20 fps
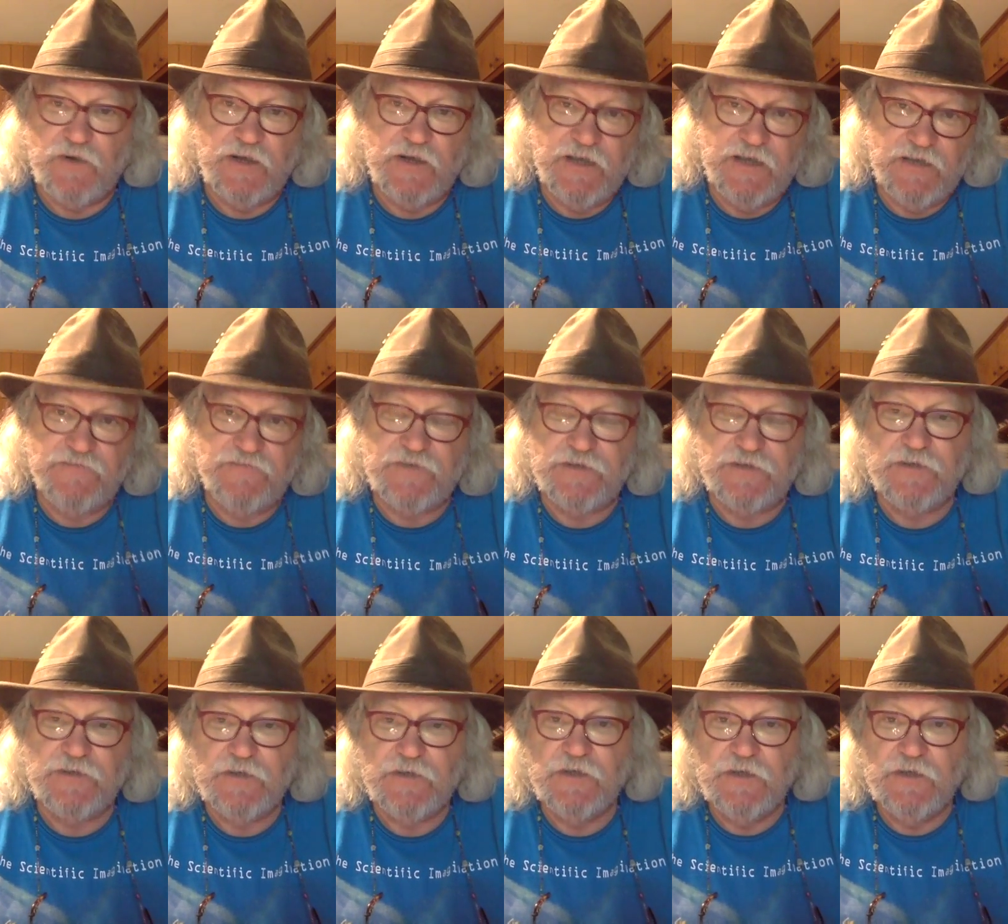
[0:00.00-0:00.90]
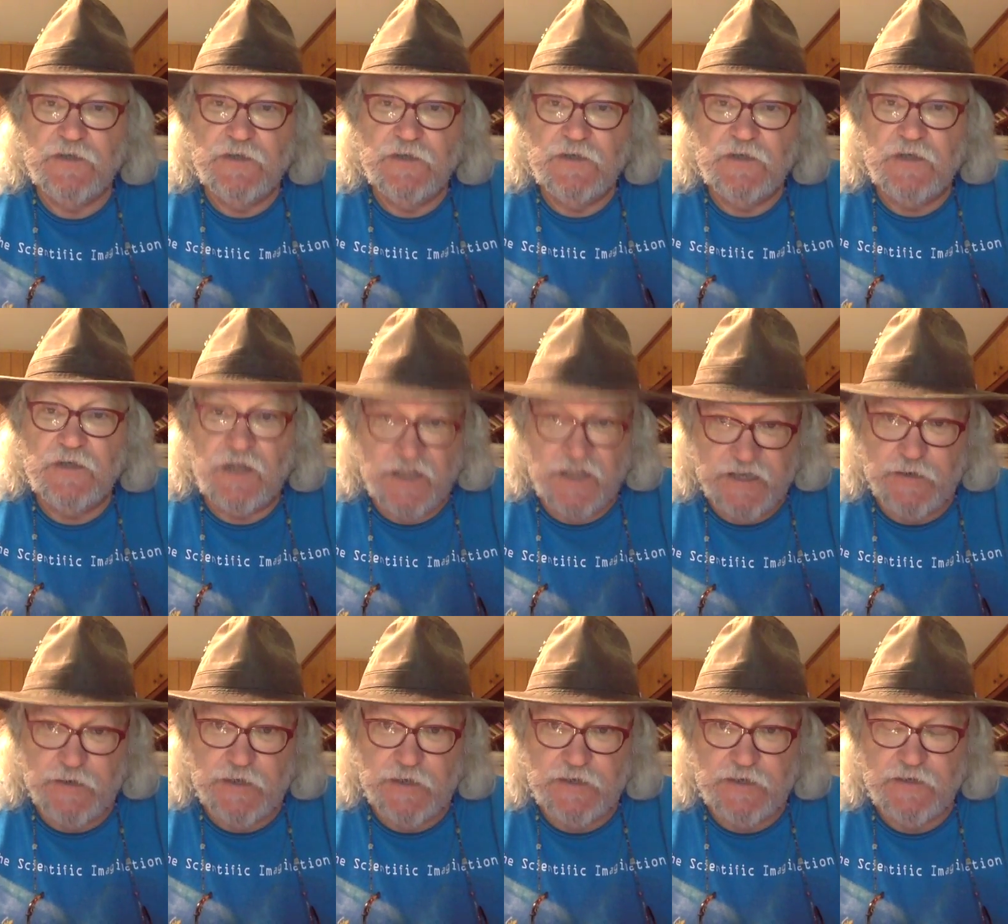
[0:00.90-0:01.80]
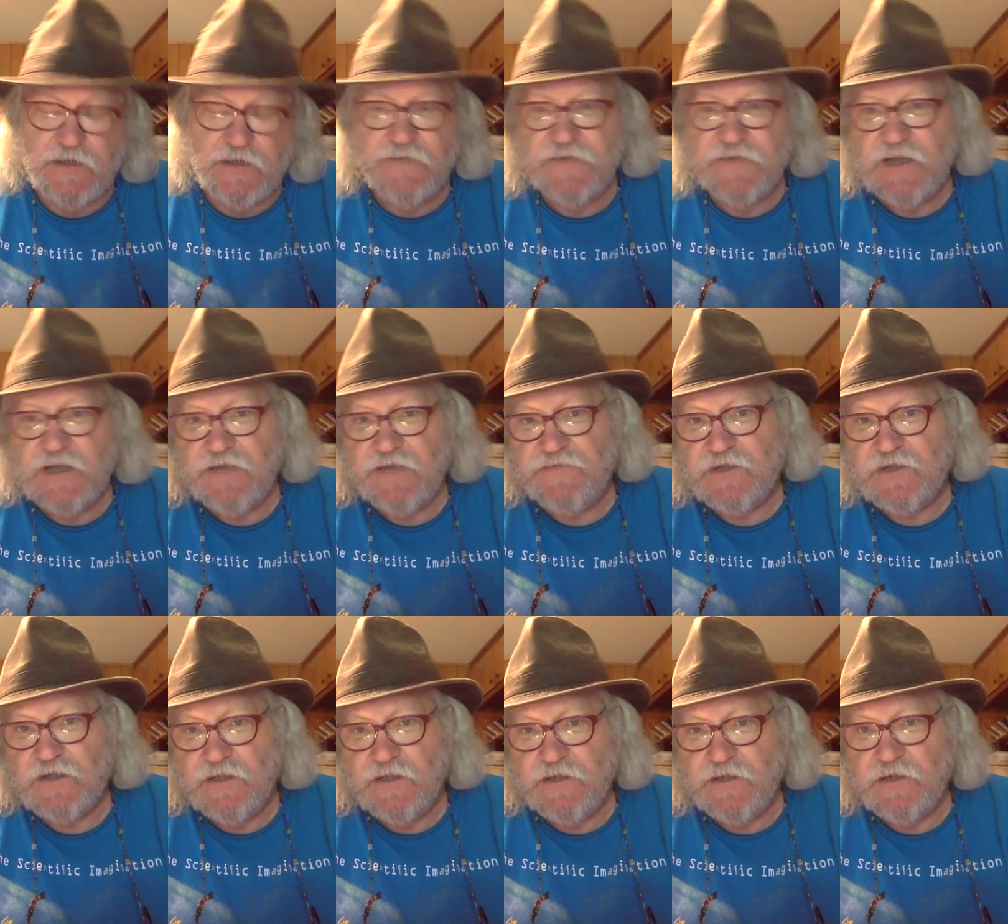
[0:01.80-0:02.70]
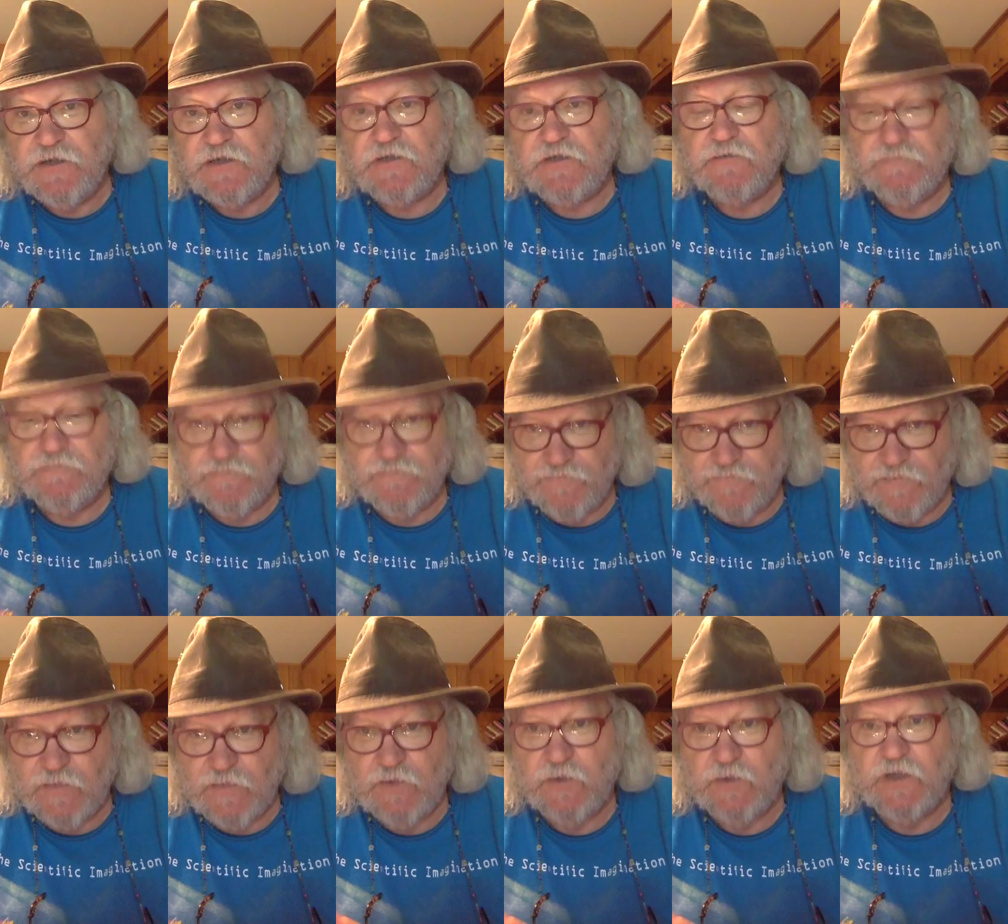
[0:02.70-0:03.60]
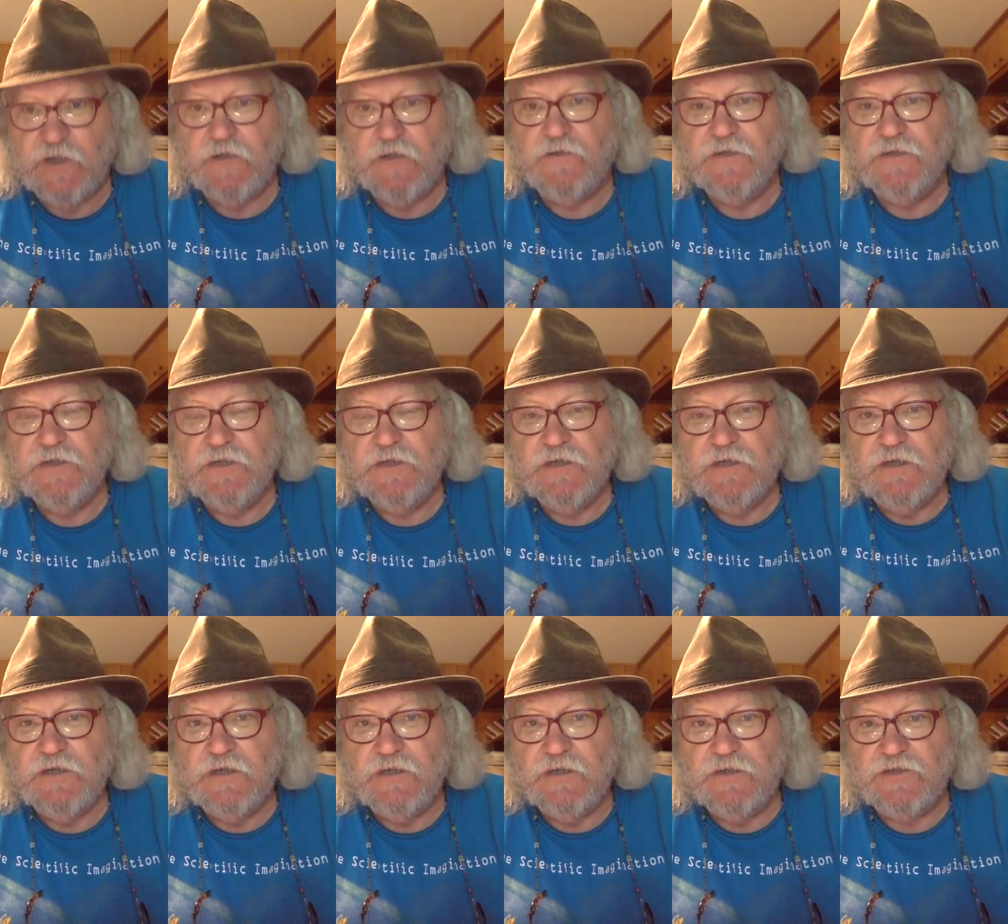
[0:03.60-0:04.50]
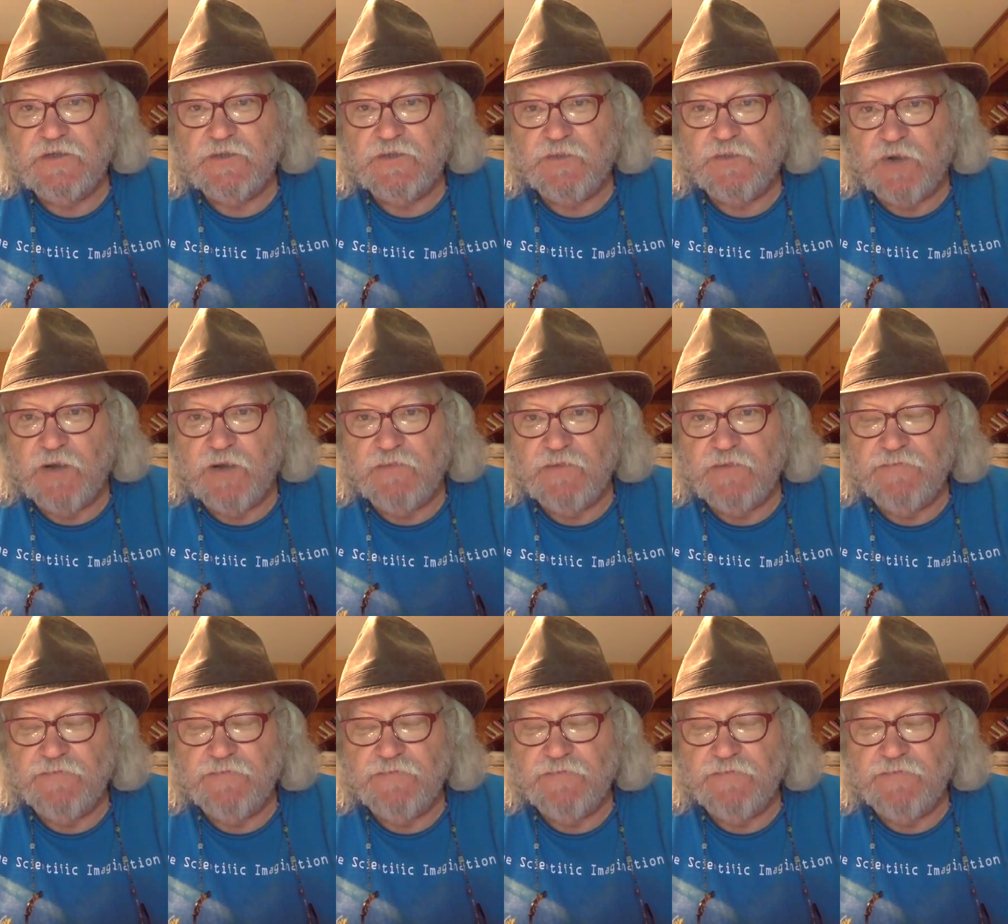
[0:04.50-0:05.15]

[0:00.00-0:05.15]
I have to clear it, and if I have to clear it, well, there's a problem.